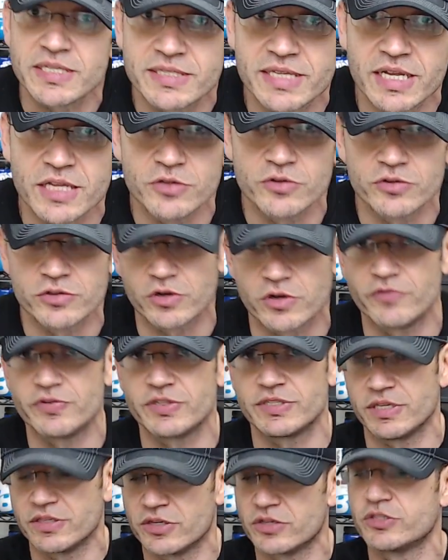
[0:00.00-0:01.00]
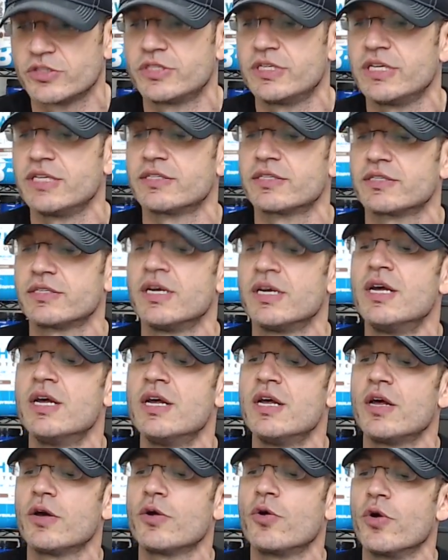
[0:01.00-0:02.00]
dealers, so obviously there's deals
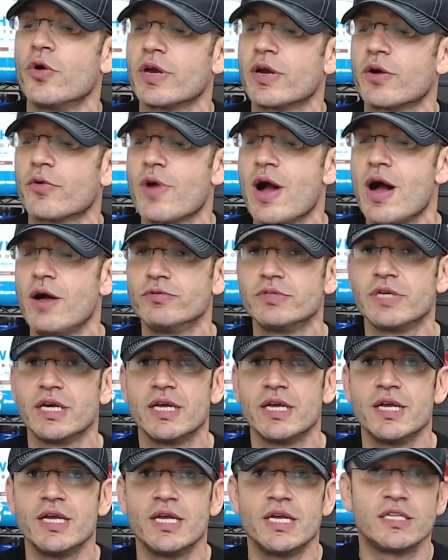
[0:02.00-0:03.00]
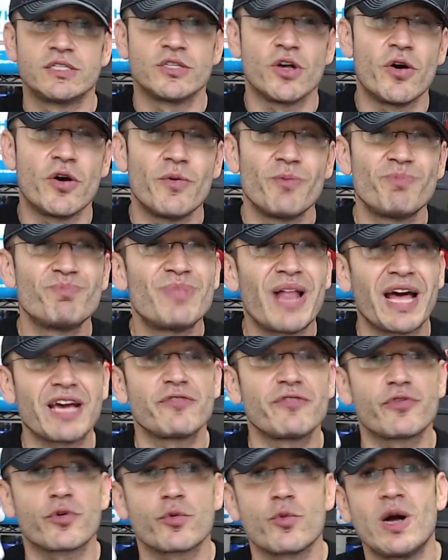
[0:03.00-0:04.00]
going around. So like
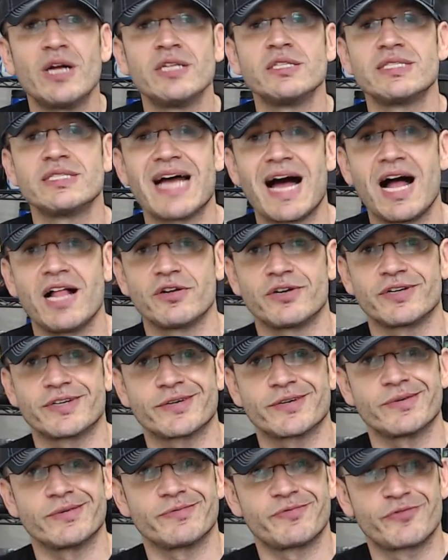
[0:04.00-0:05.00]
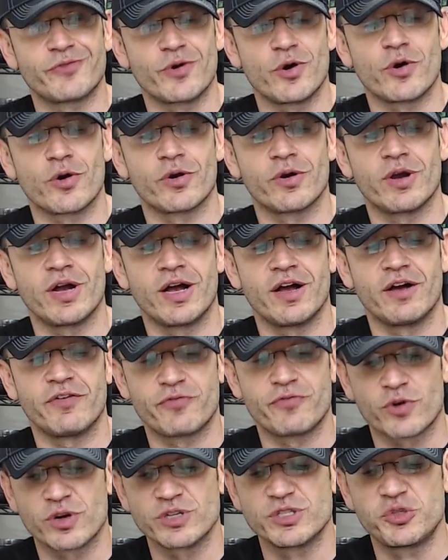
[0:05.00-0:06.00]
for $1
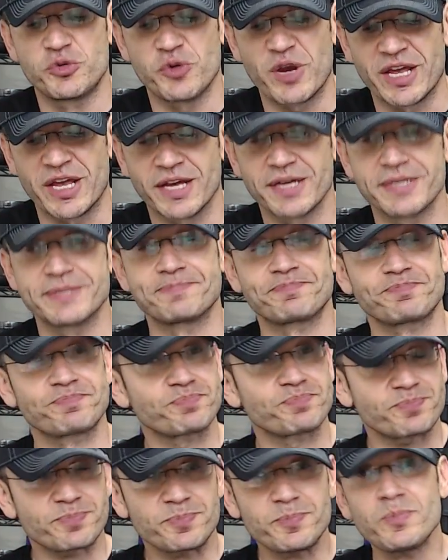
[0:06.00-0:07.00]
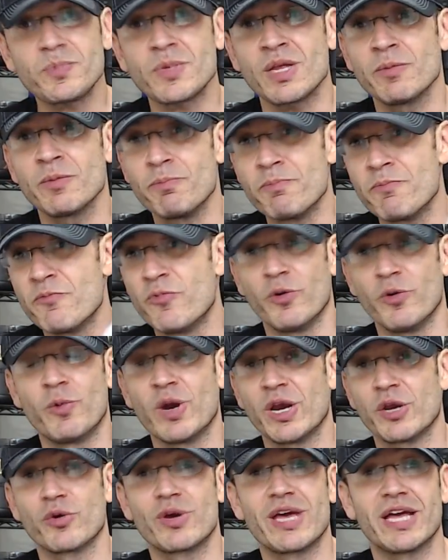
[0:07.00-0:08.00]
for a drink,
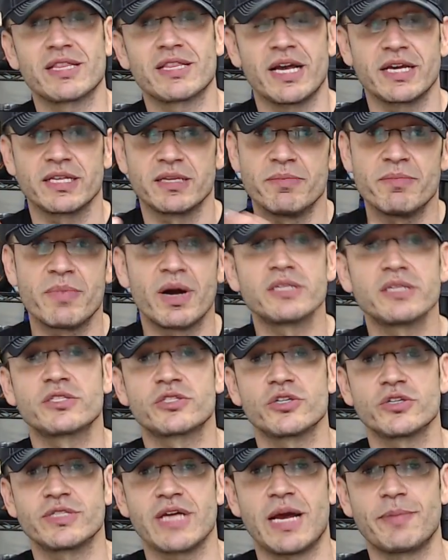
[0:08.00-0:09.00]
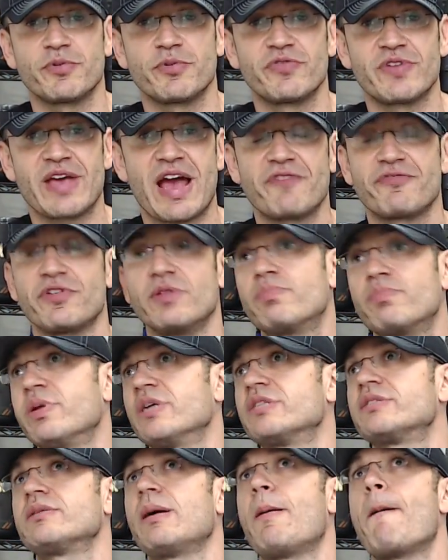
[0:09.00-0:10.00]
where you get like the Monster type of caffeine
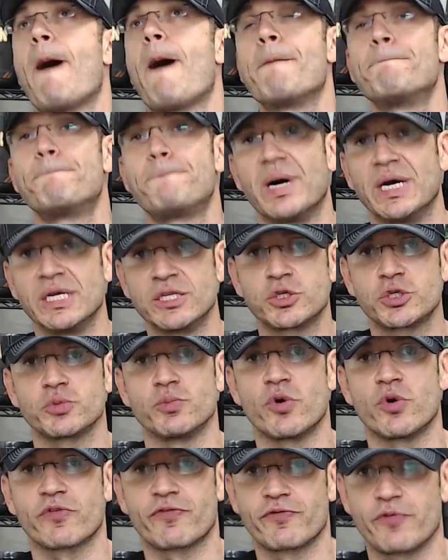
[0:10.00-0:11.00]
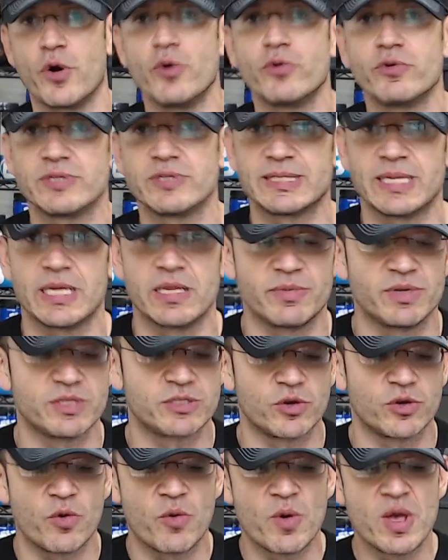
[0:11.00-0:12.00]
plus a bunch more focus elements,
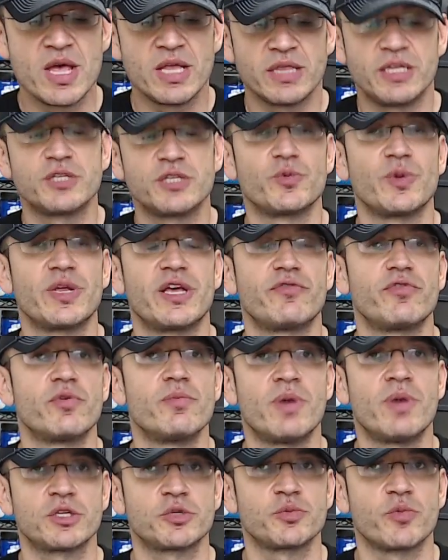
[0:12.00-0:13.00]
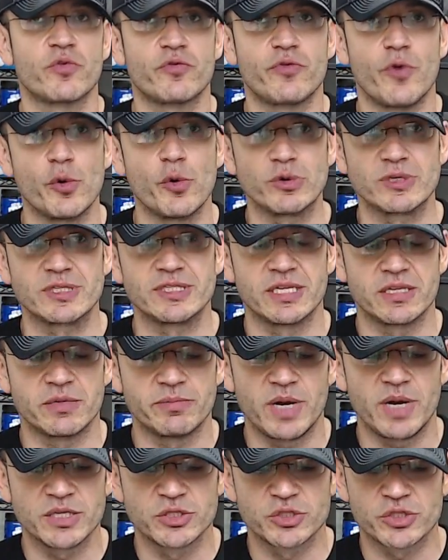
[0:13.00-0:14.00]
so this will give you much more focus than a
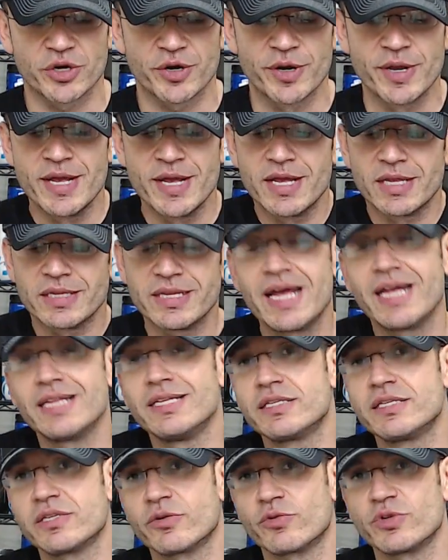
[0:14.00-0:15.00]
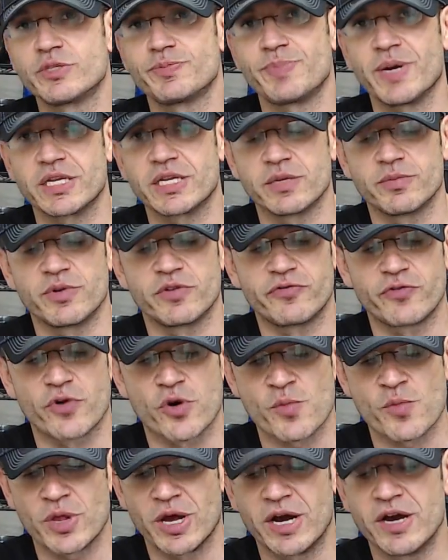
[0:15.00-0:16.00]
Monster, then it's a respectable
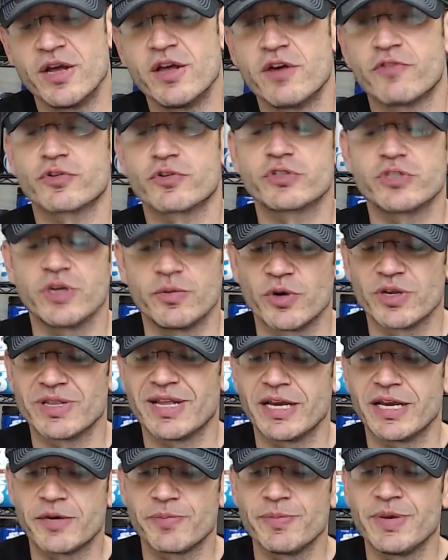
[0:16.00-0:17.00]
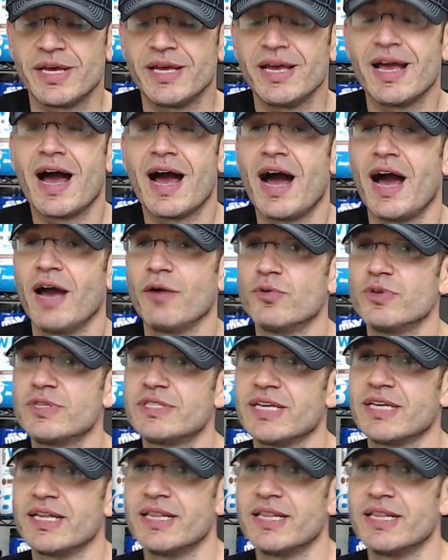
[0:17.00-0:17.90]
formula. For someone like me, I would say